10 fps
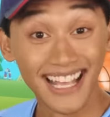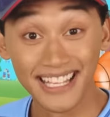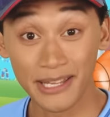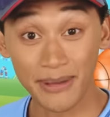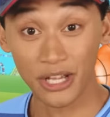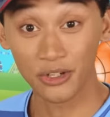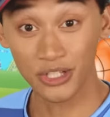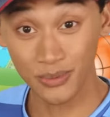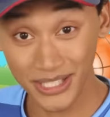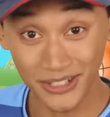See my
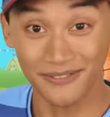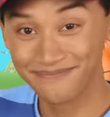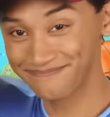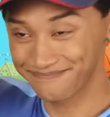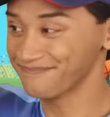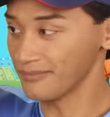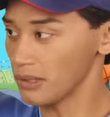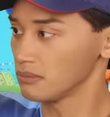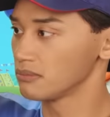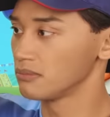coach's whistle?
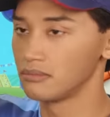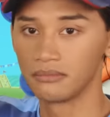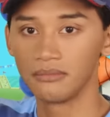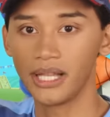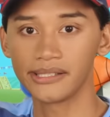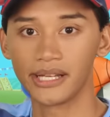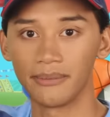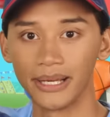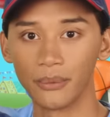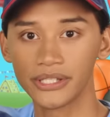That's
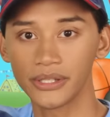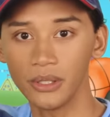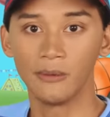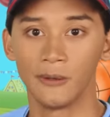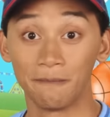not my whistle.